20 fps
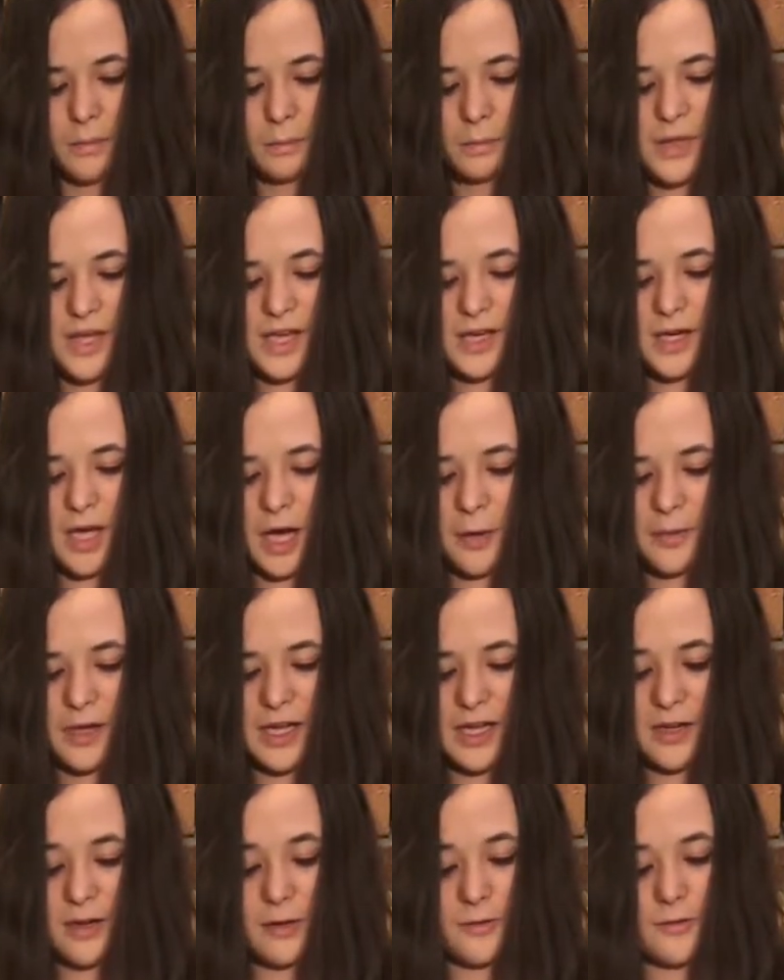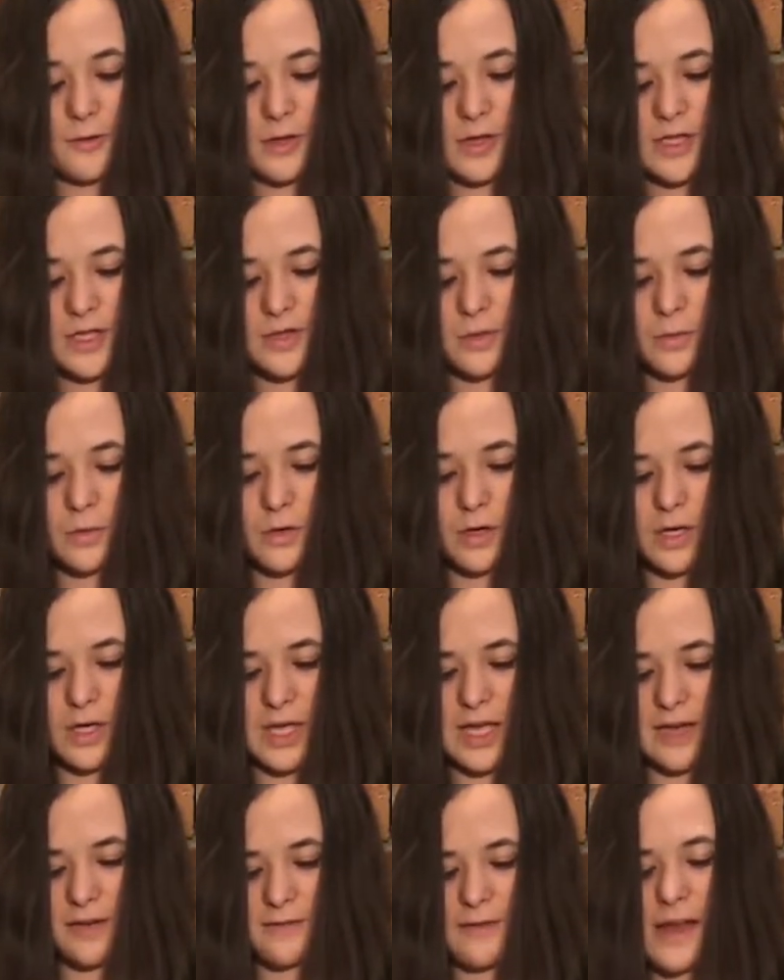Being nominated for this award
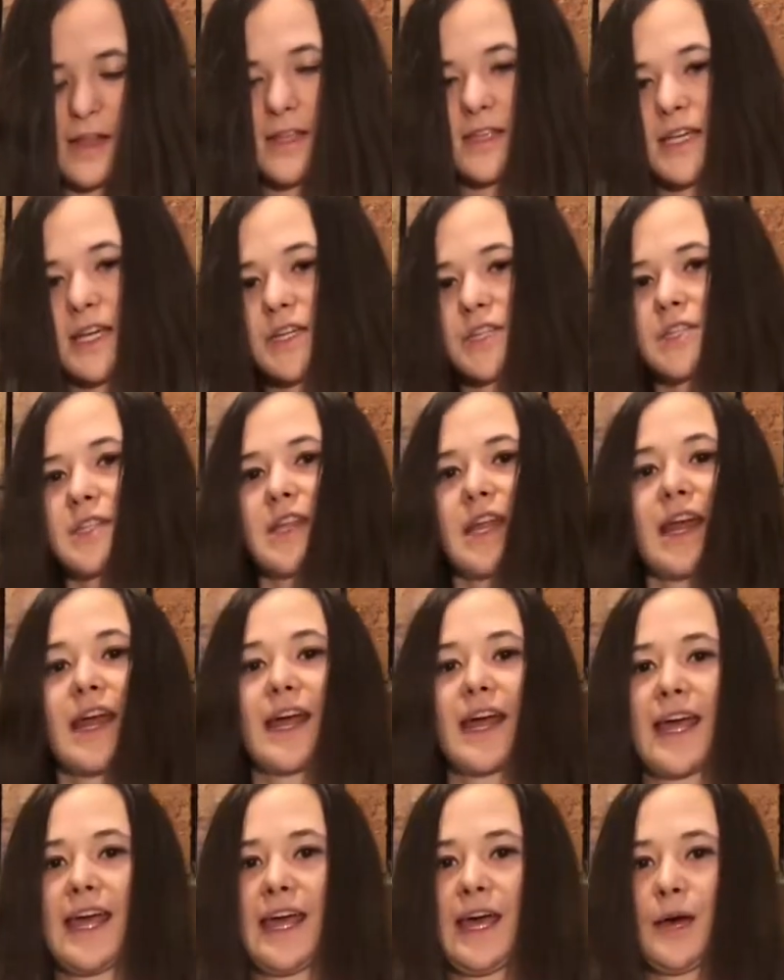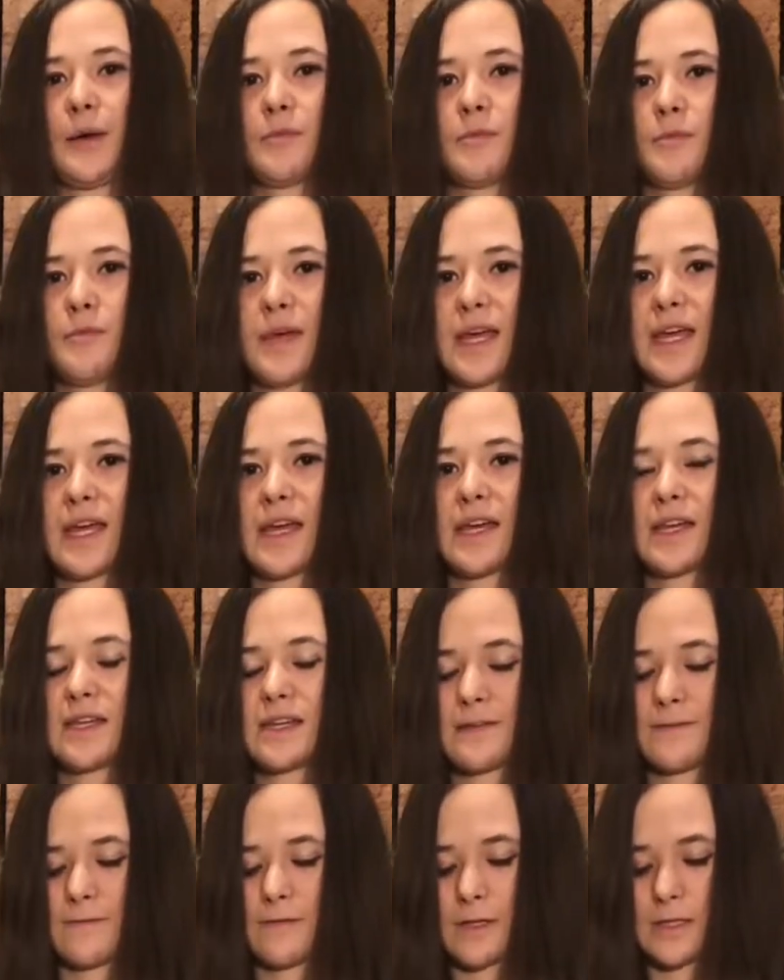gave validation that I am making a
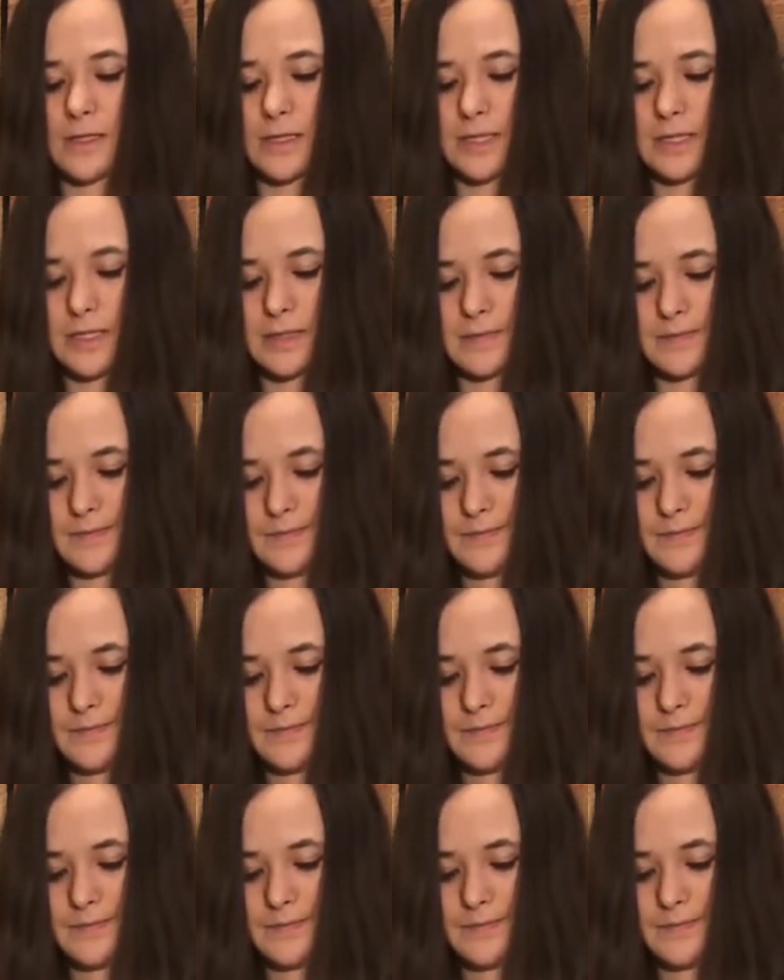difference.